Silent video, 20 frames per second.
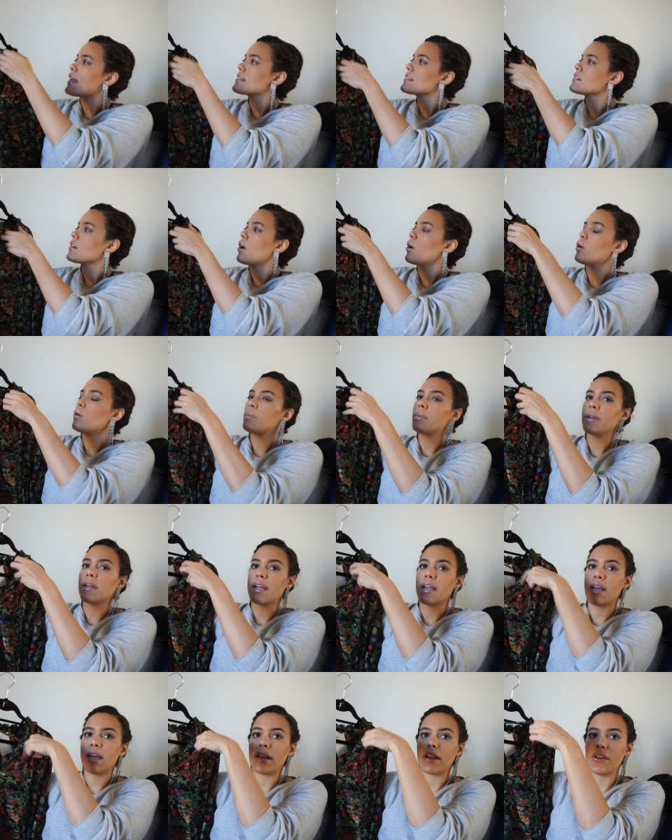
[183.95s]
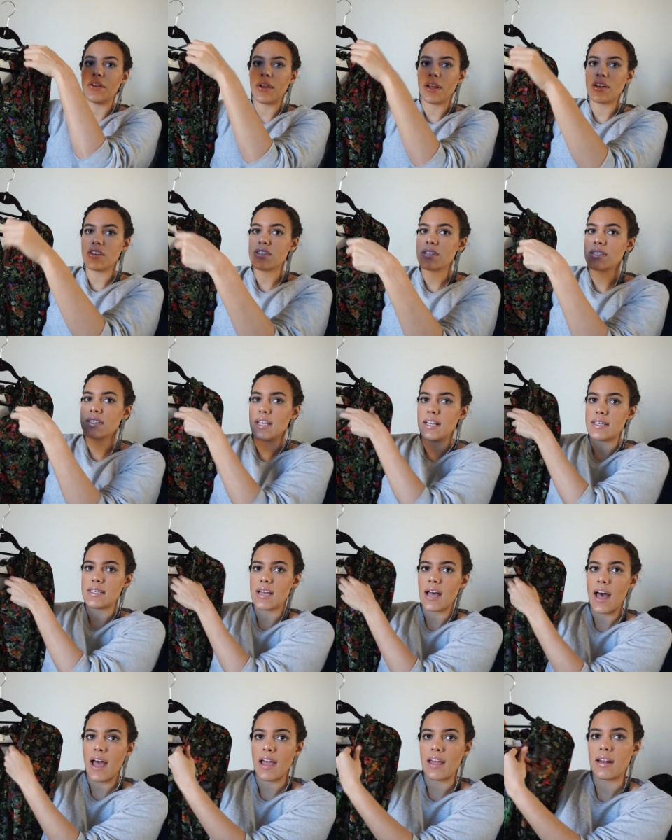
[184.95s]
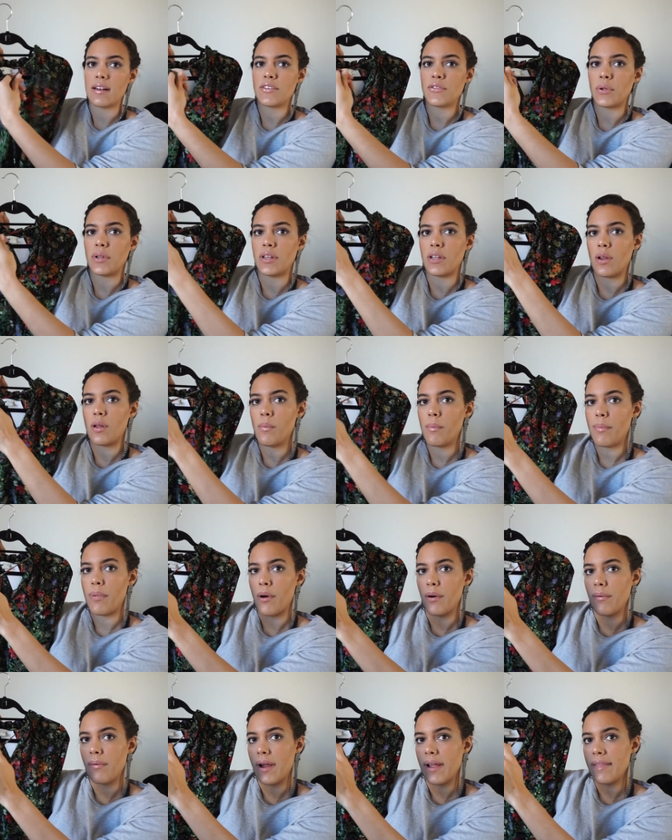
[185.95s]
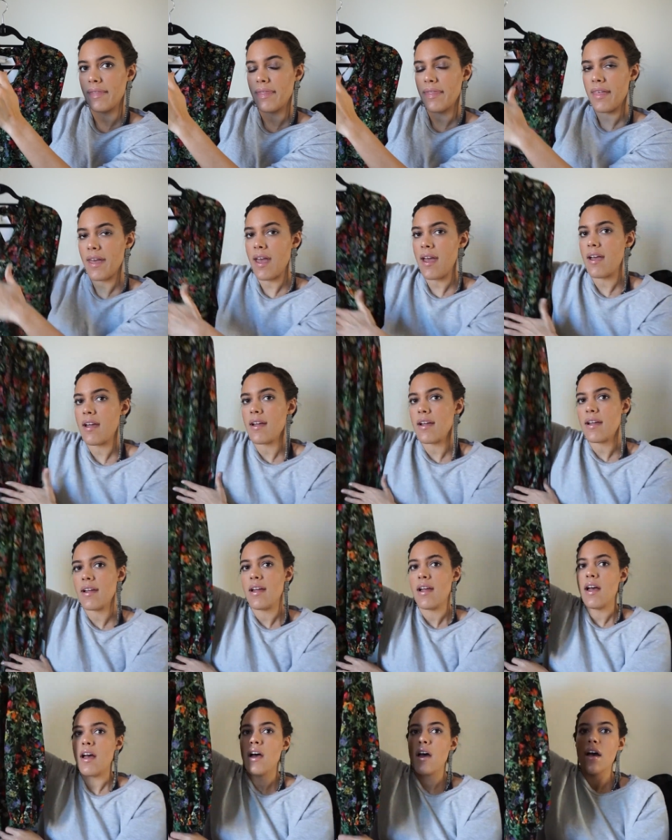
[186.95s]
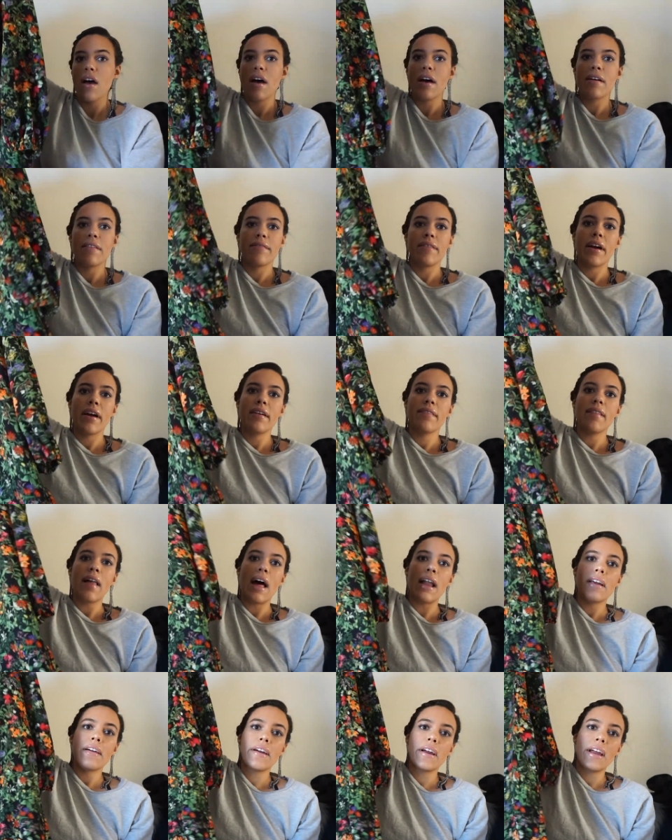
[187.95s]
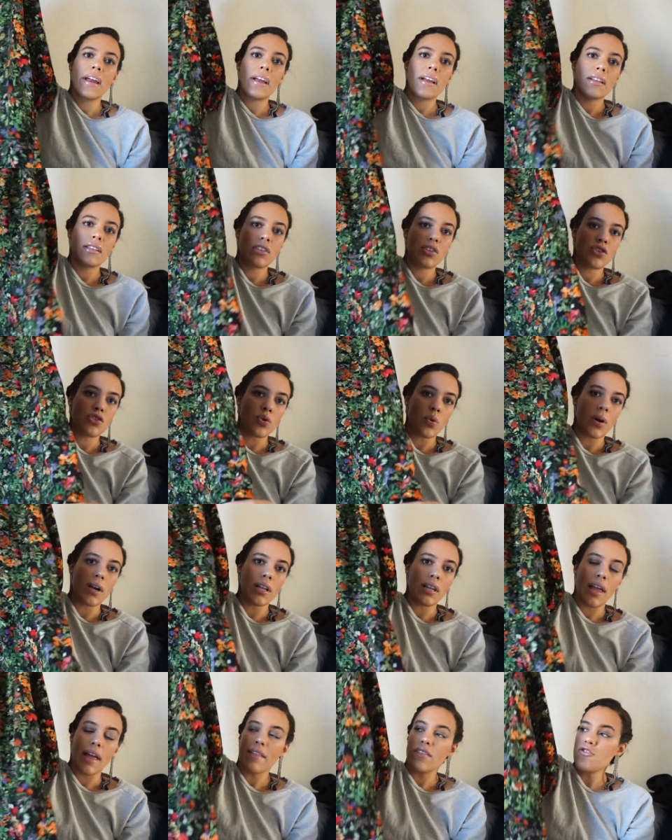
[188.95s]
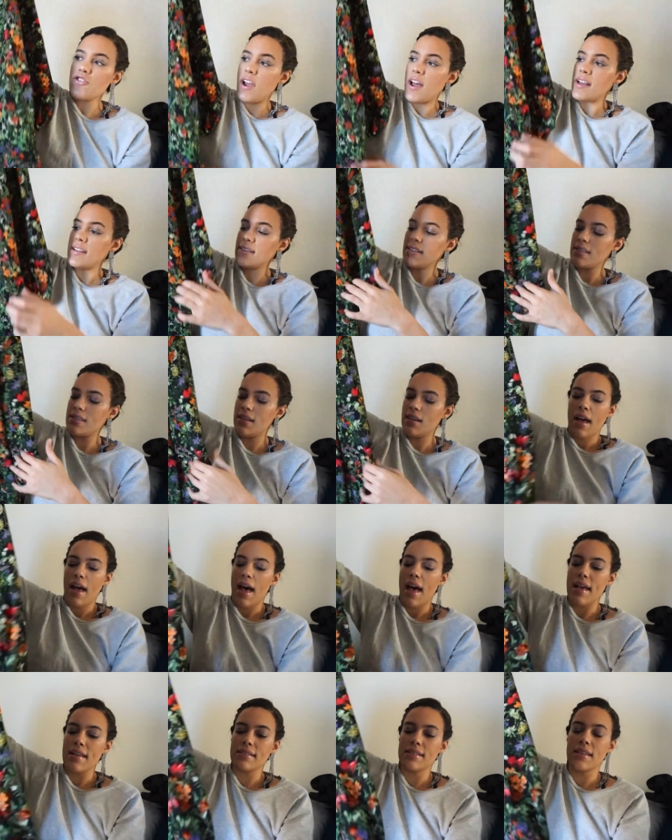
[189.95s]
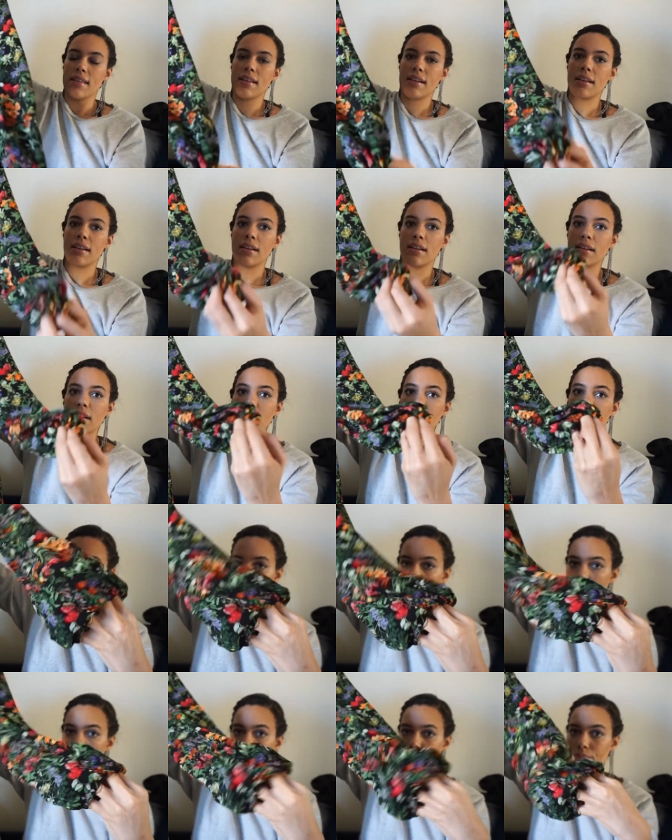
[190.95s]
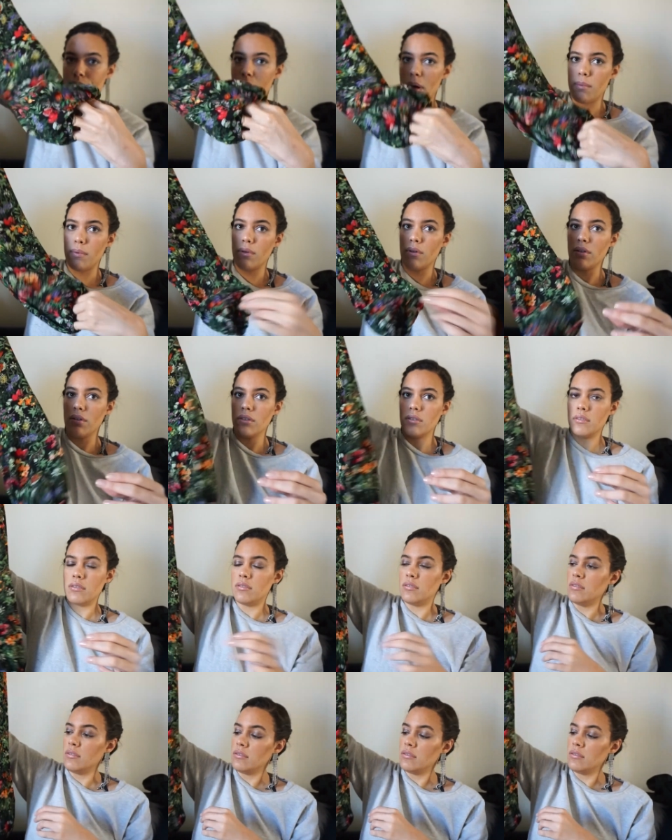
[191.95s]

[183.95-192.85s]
Has an opening here. You can just like tie it into a little bow right there. Very flattering. It's a short length dress. Has the um, bubble